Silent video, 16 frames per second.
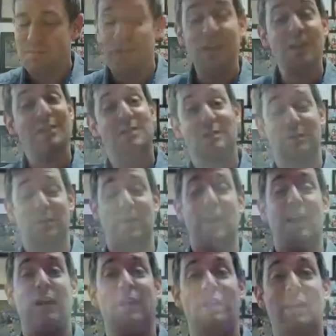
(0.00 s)

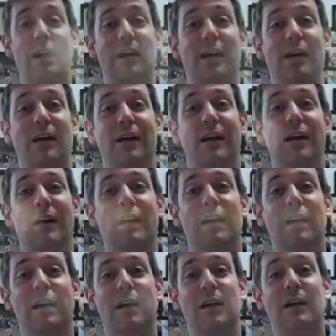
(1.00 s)
ministry area
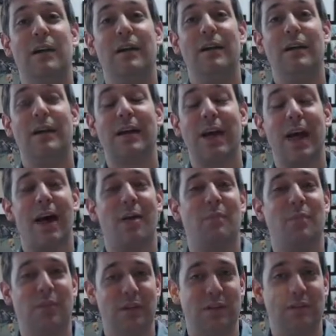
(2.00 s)

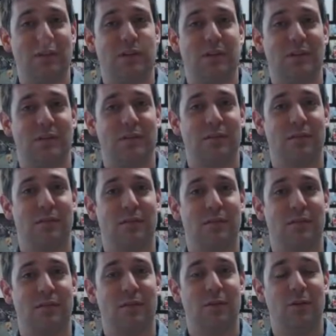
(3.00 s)
accomplished
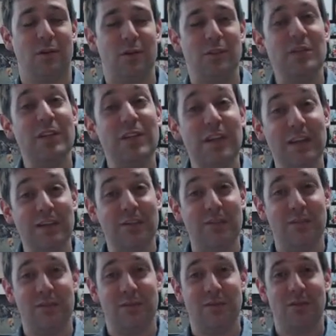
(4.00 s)
or
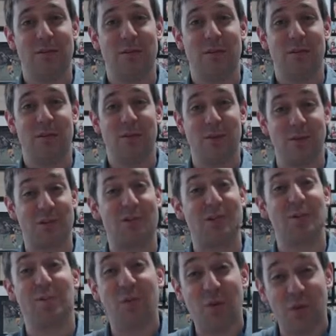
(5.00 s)
achieved or
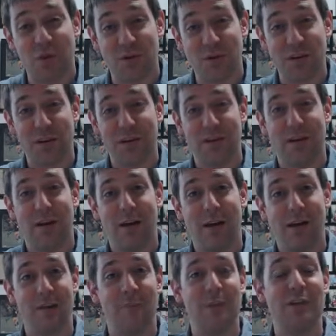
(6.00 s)
supported
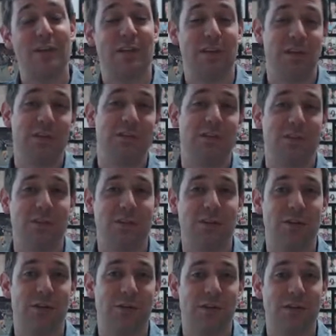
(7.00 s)
our mission as a
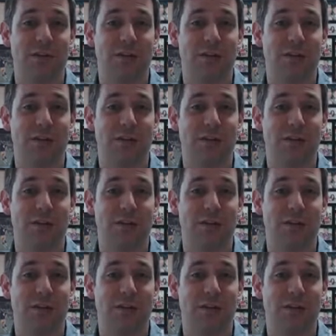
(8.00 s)
church?